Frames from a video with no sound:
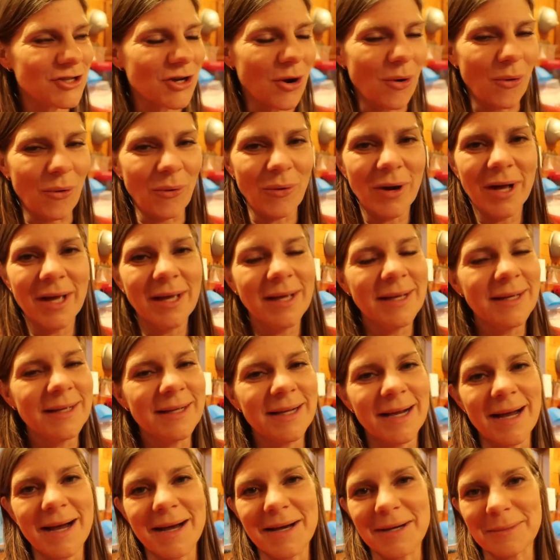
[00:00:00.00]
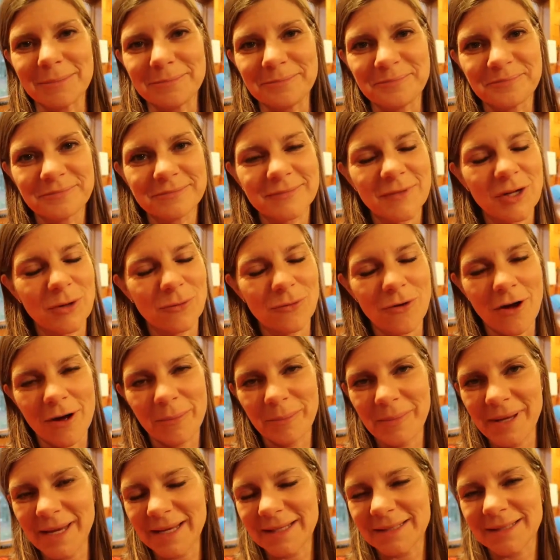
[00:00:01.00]
show um, raw
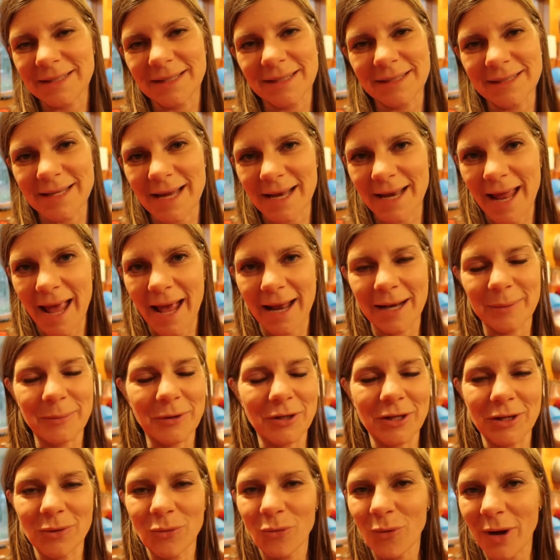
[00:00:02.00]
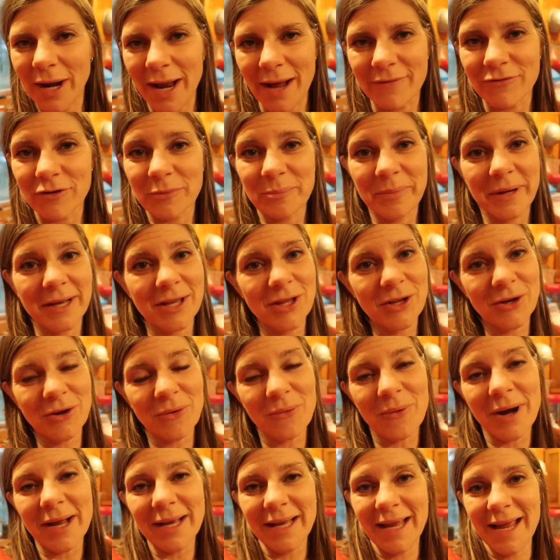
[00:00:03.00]
meat and a dead animal and whatever. But you
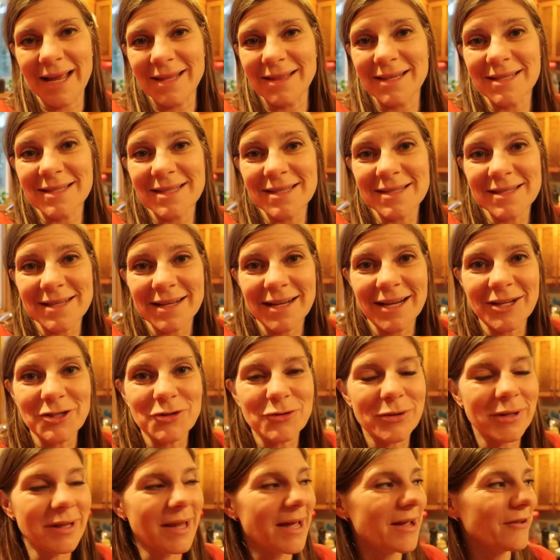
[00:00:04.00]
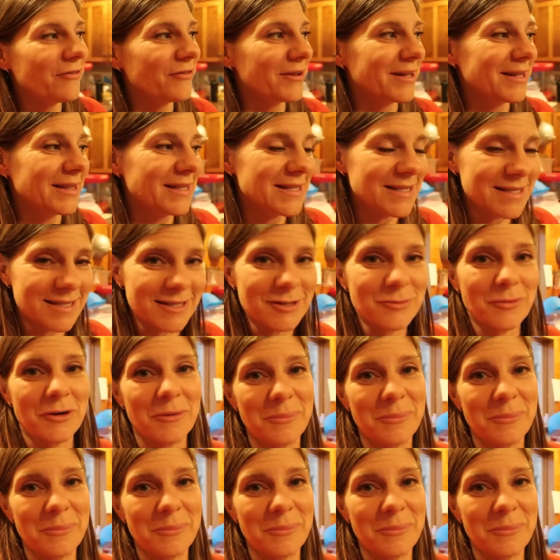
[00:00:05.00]
know what? Hey, this is a country life and this is